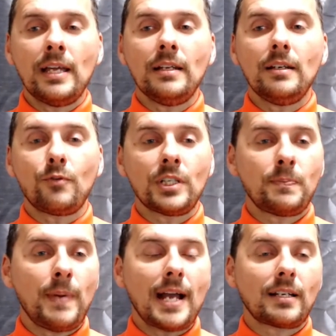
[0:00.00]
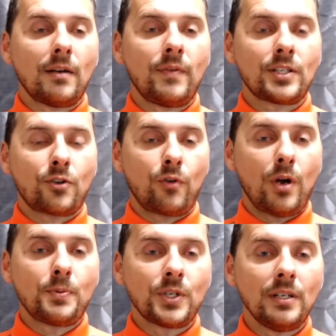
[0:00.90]
respect of his
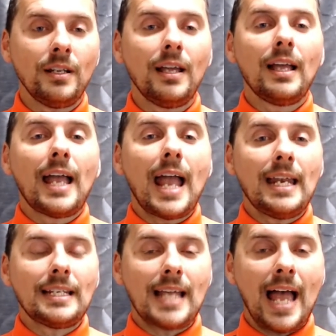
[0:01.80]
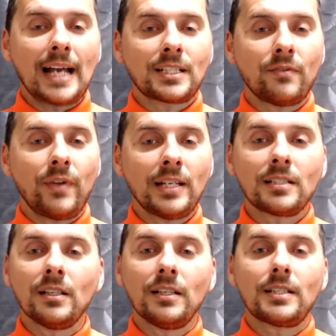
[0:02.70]
corruption and his acts of
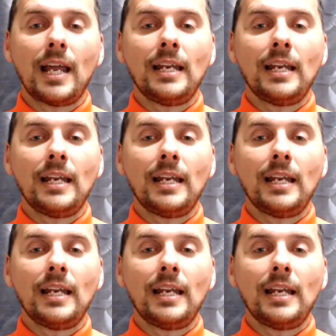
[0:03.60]
insolence and his